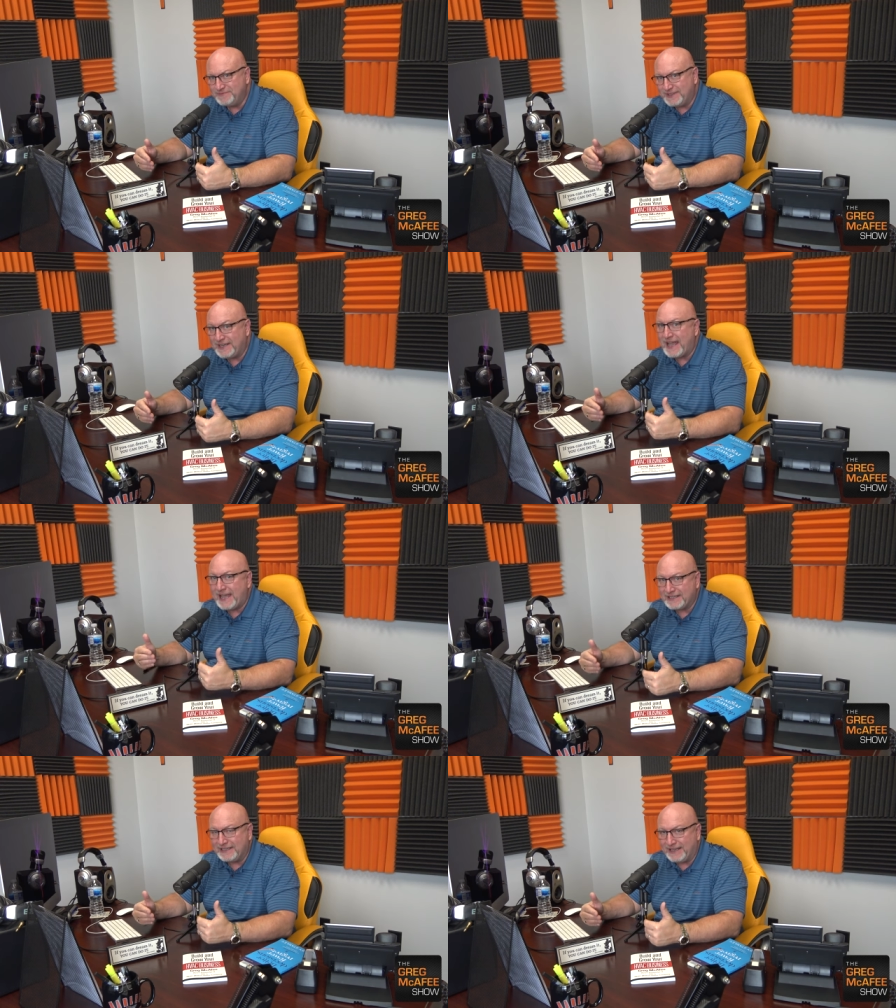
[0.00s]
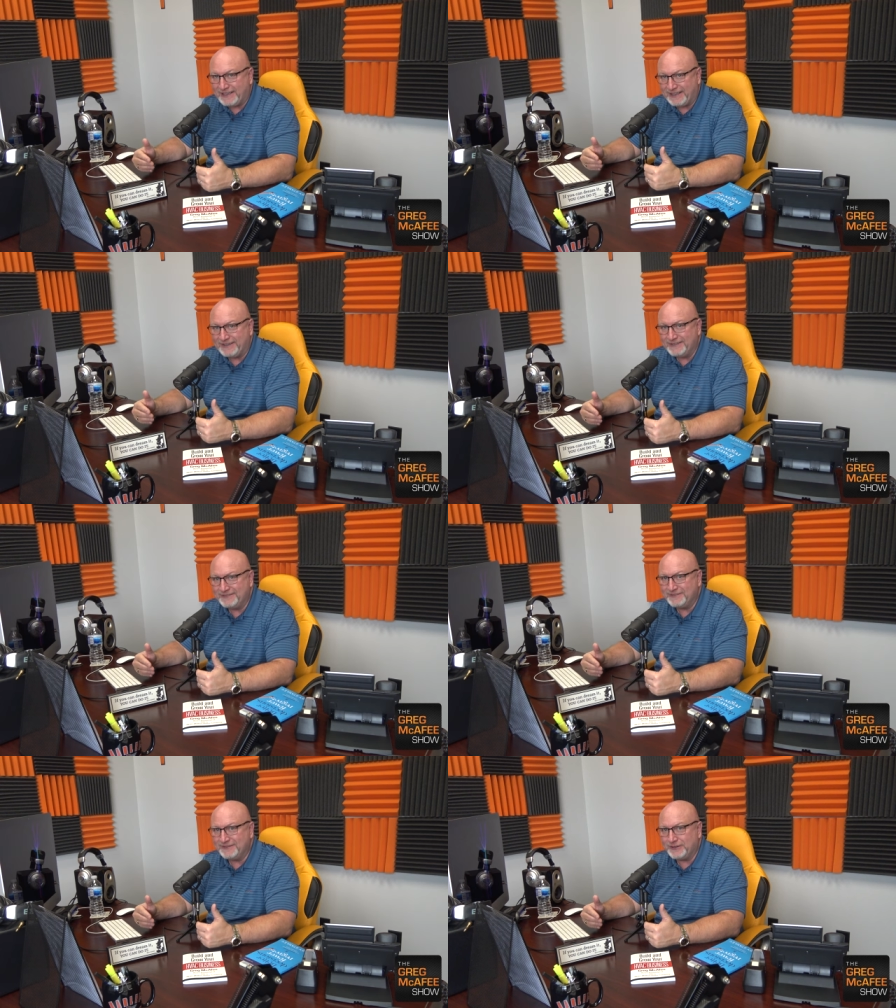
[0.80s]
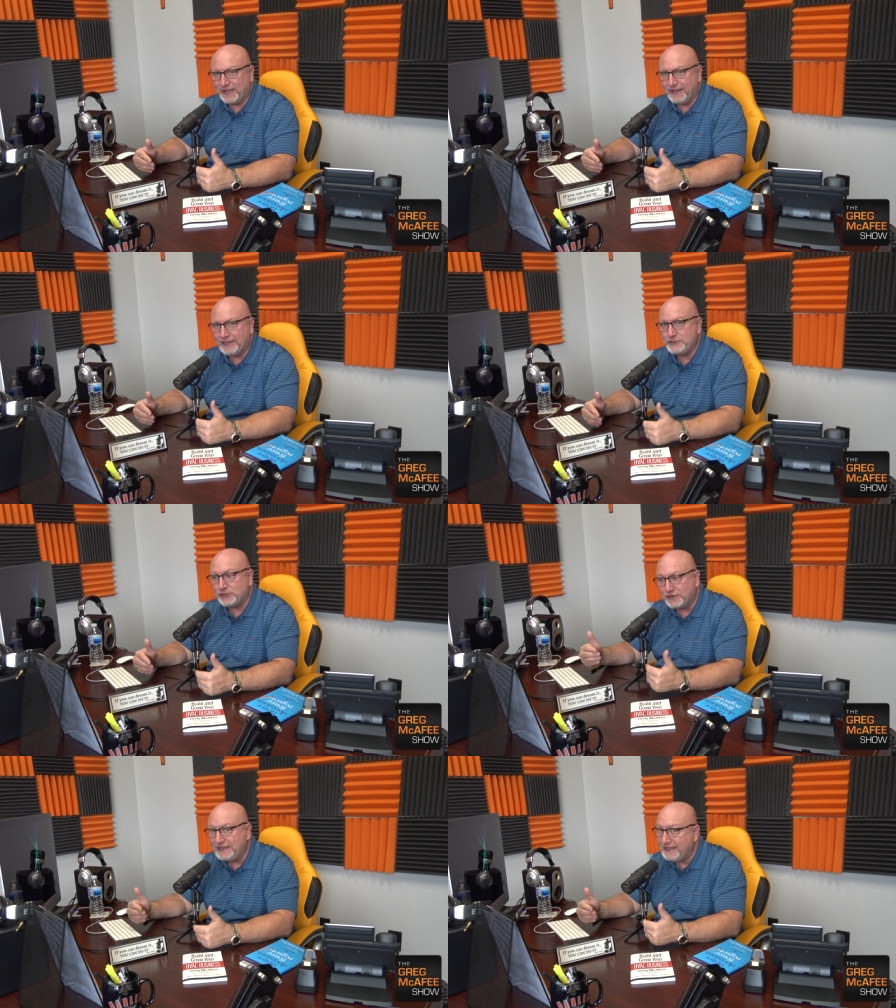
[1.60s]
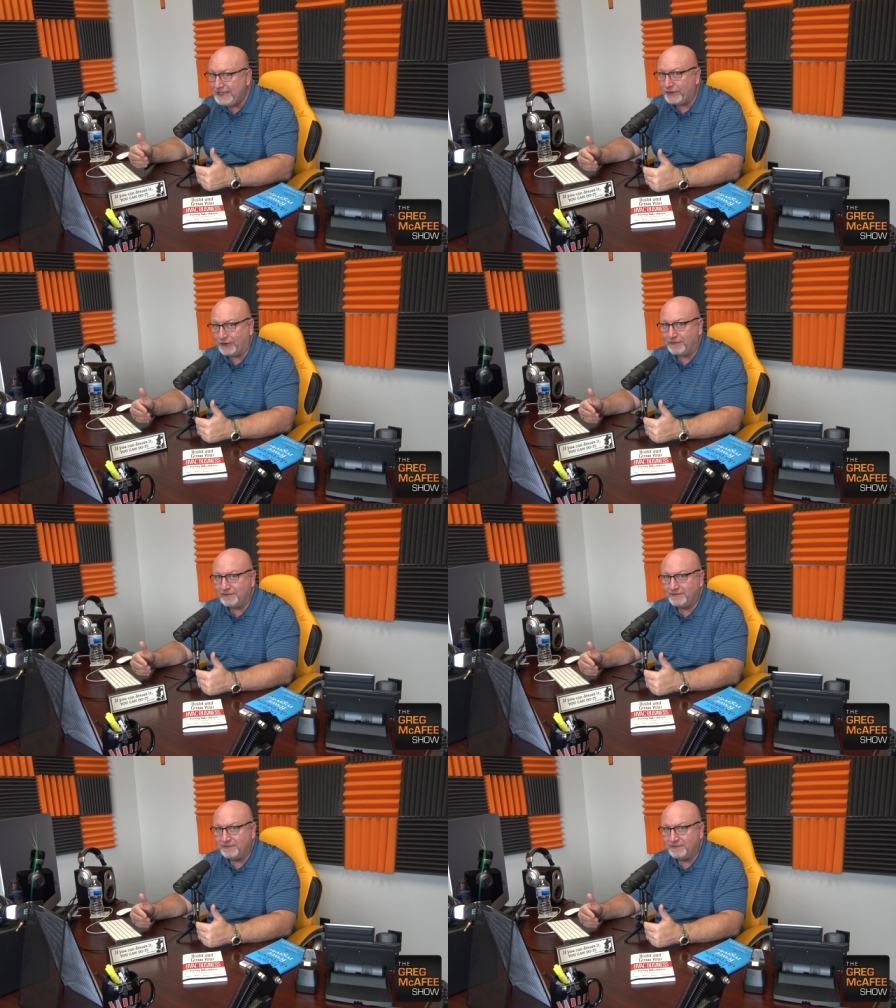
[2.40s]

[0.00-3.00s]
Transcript: Then act like it, okay? Because you're the leader.